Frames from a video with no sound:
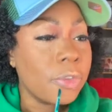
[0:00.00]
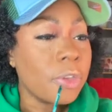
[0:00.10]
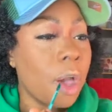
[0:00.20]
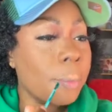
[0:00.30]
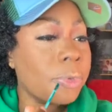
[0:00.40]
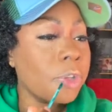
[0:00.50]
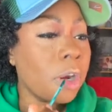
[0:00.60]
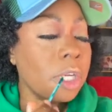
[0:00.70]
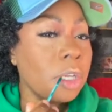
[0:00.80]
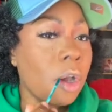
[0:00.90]
So I'm
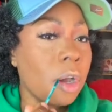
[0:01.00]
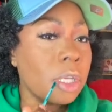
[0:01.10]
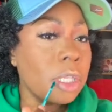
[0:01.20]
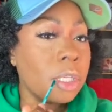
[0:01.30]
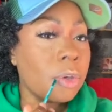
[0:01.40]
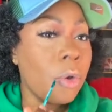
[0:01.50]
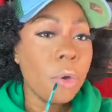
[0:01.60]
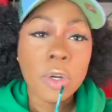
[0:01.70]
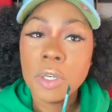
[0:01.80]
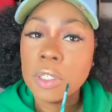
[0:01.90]
starting on the
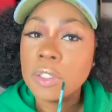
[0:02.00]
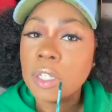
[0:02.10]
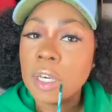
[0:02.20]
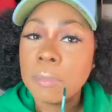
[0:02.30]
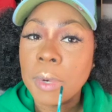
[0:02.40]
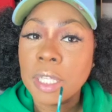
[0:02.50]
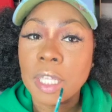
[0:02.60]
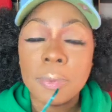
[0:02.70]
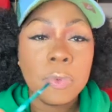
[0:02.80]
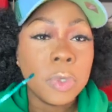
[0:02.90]
corners of my
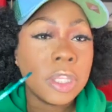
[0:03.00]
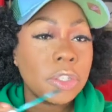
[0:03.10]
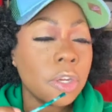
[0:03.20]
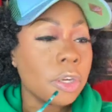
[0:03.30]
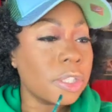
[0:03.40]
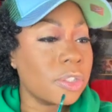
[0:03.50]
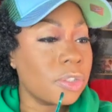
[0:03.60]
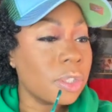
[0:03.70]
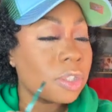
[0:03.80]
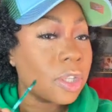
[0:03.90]
lips with the
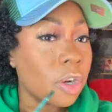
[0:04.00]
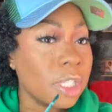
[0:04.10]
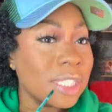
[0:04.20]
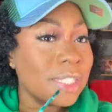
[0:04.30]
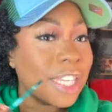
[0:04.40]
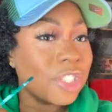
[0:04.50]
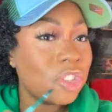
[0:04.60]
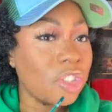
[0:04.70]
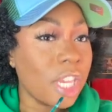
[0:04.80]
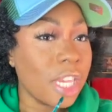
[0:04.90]

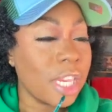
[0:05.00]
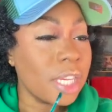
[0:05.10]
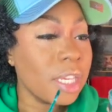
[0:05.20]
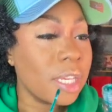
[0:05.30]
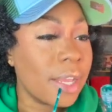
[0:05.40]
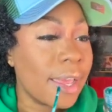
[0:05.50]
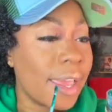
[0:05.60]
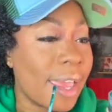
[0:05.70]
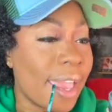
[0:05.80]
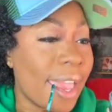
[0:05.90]
darkest shade.
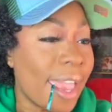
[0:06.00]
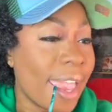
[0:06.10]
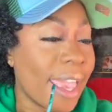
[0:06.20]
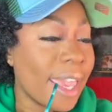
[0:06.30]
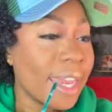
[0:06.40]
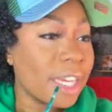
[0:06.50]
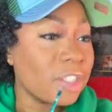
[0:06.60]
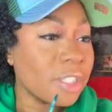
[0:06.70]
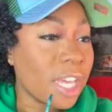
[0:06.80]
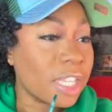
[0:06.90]
And I
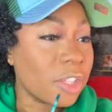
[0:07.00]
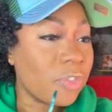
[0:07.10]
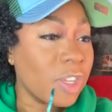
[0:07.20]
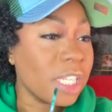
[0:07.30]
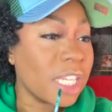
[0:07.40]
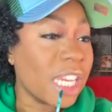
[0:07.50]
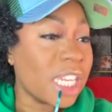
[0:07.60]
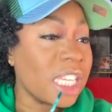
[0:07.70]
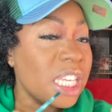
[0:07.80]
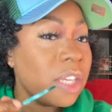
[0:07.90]
just like to fill it
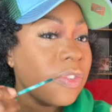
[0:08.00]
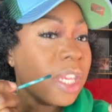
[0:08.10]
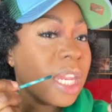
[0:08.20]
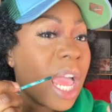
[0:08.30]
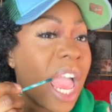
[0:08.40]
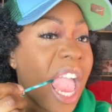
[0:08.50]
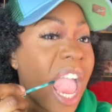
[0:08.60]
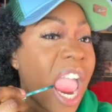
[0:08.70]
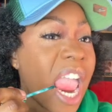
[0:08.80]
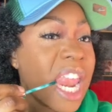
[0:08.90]
in even
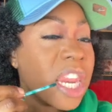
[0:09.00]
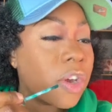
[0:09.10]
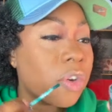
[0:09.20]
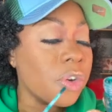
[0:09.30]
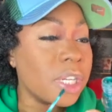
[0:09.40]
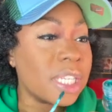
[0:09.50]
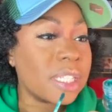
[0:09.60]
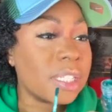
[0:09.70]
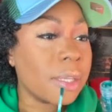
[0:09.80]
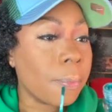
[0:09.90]
in the crease.